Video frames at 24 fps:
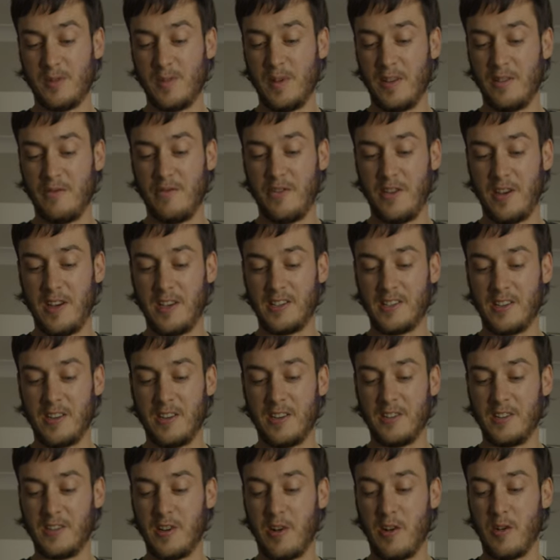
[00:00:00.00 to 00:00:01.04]
will be the first
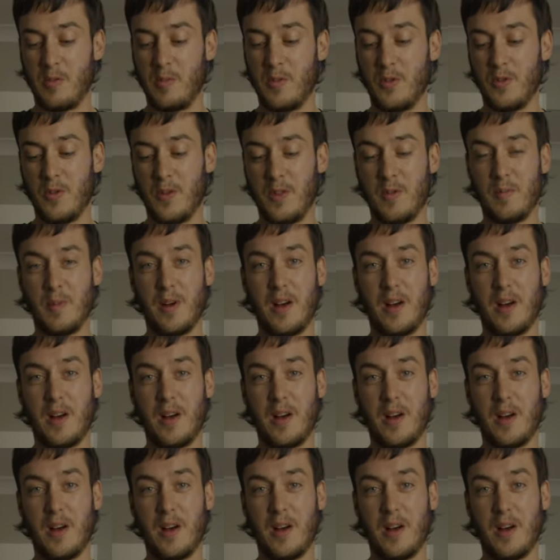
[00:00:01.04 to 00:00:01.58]
undesirable on the